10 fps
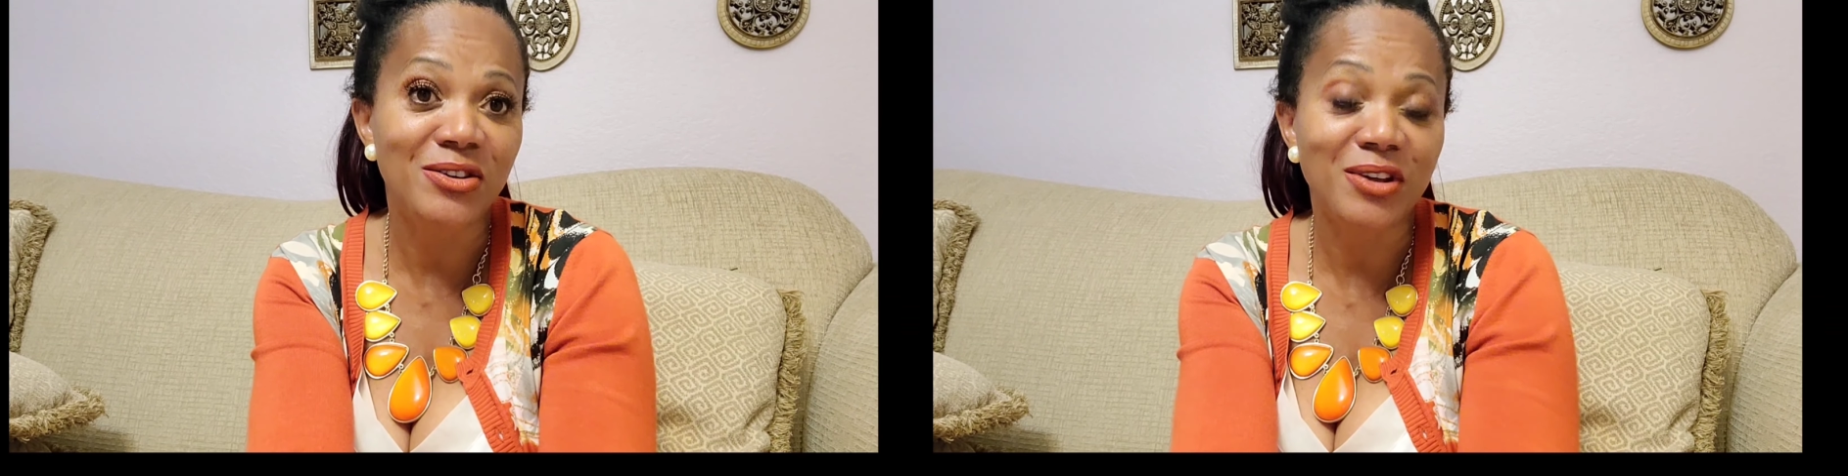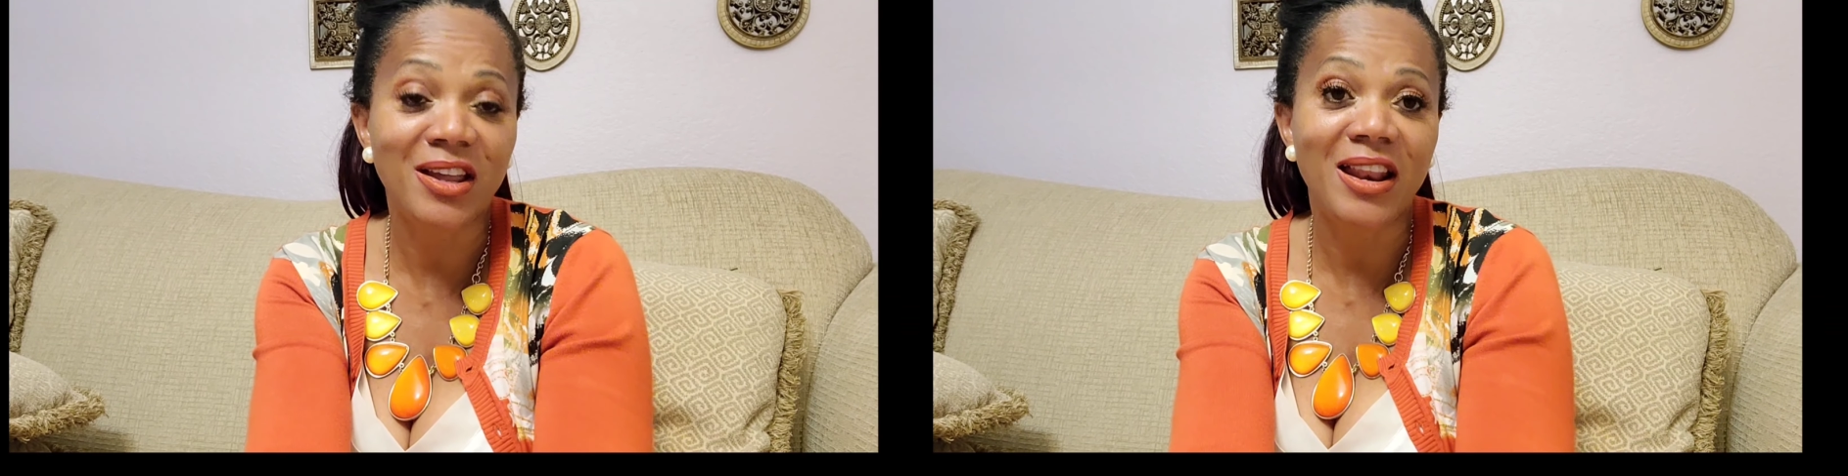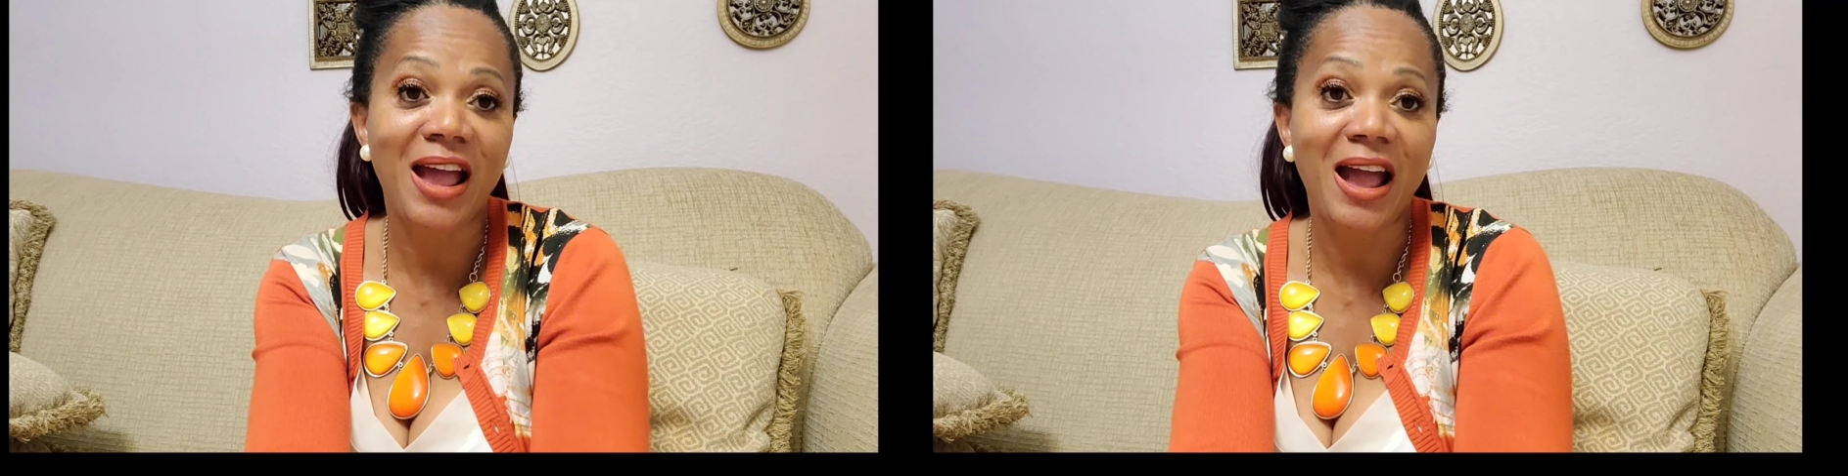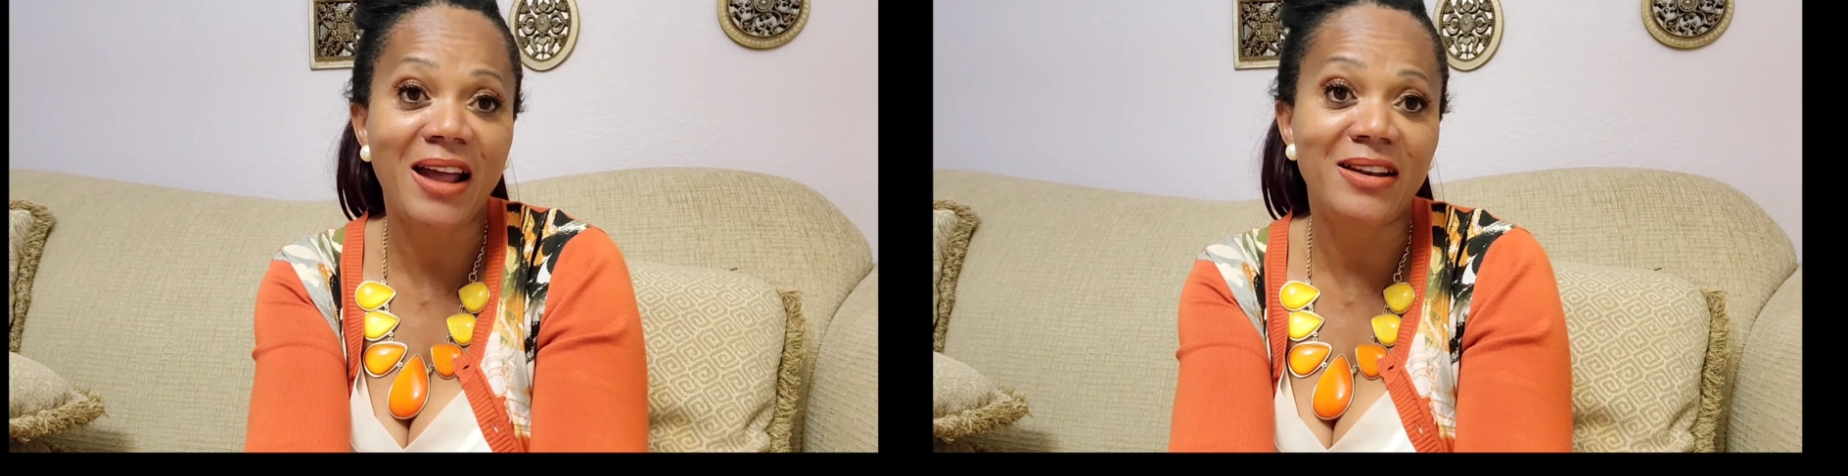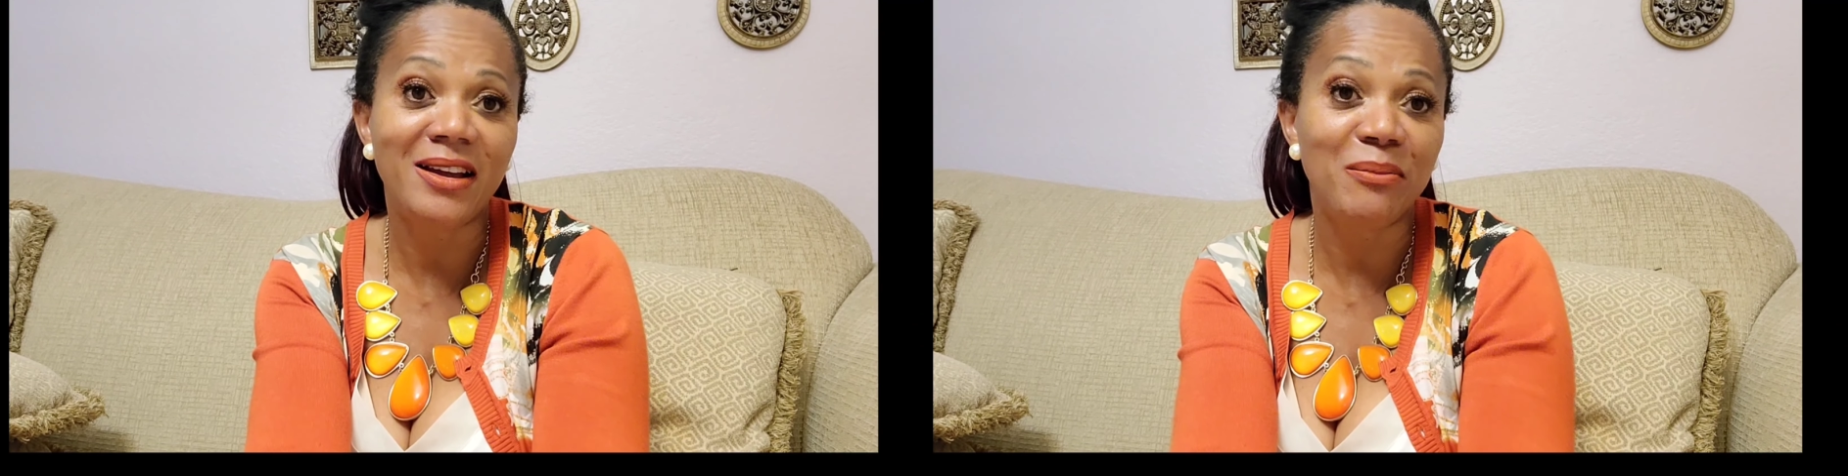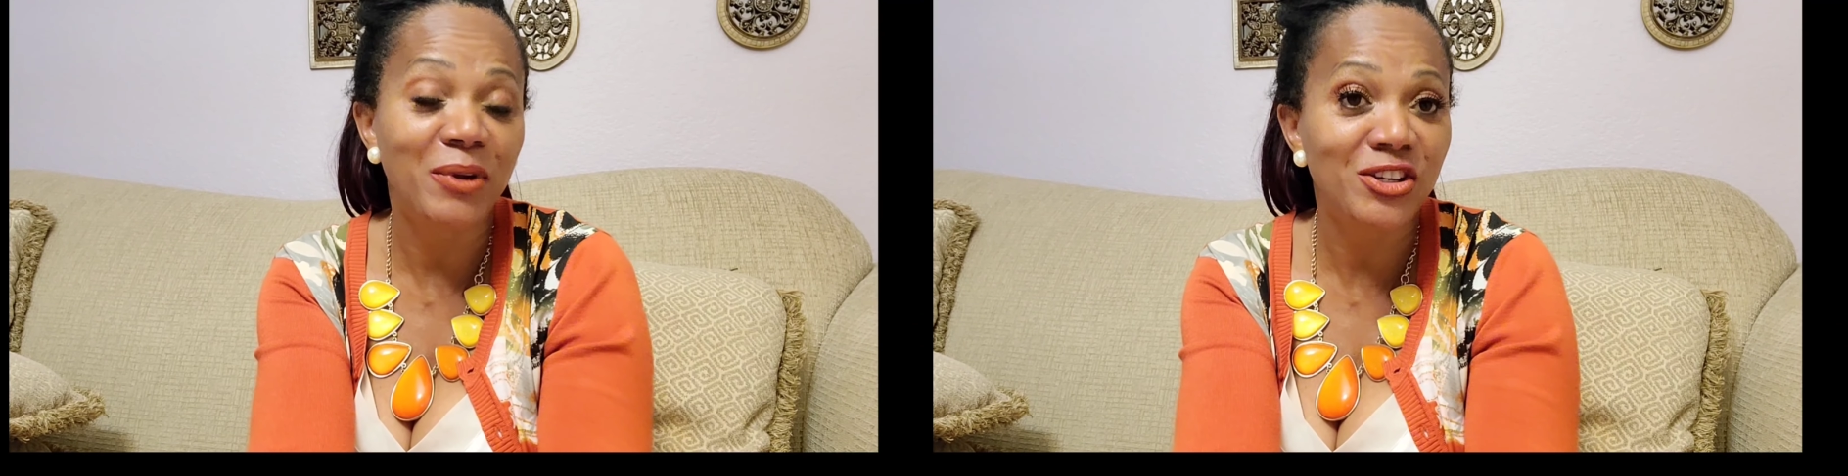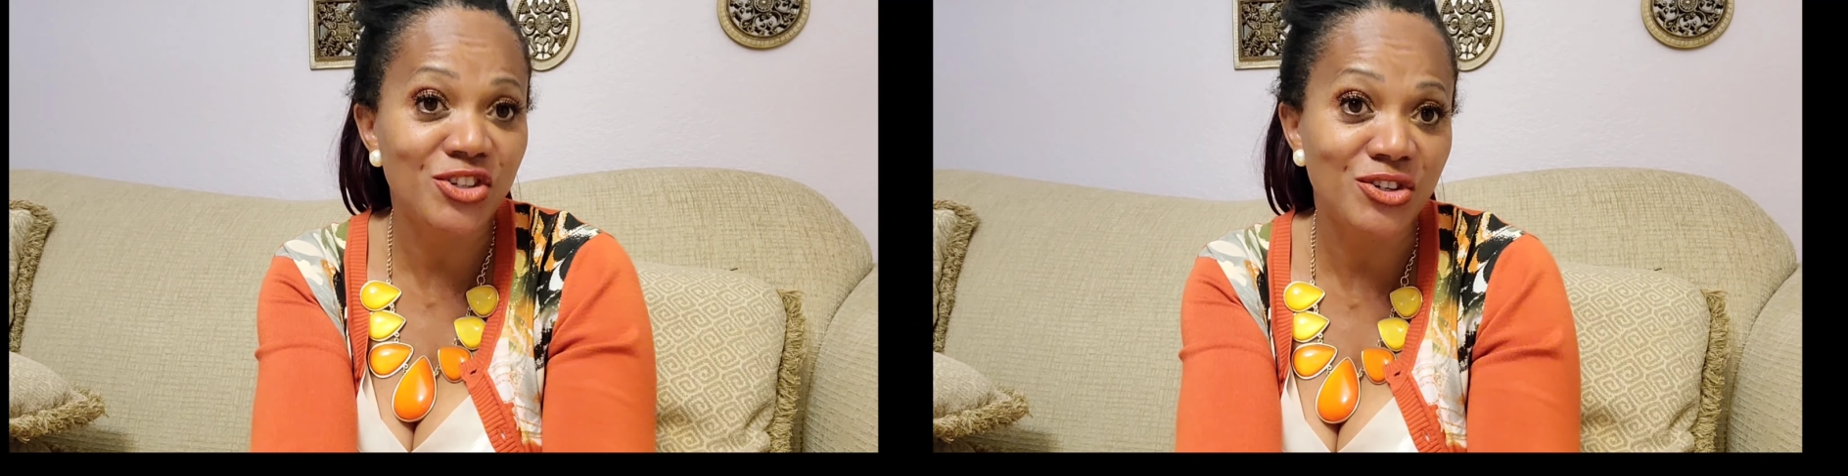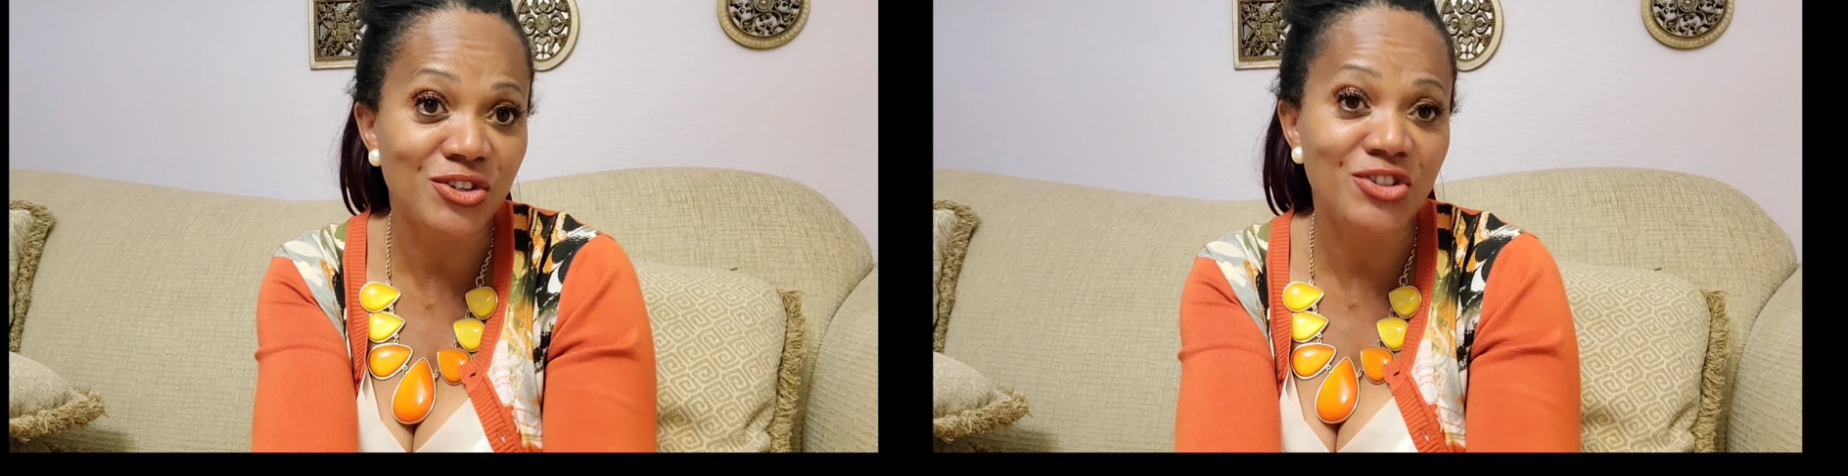you can add
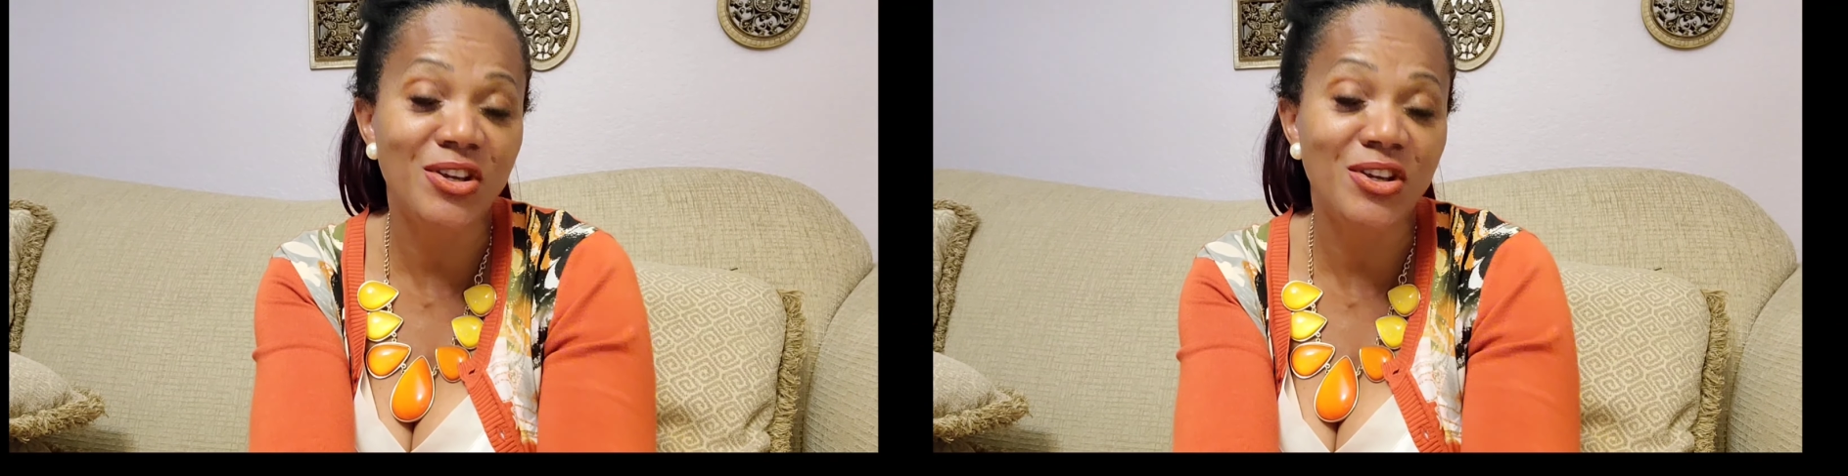pictures,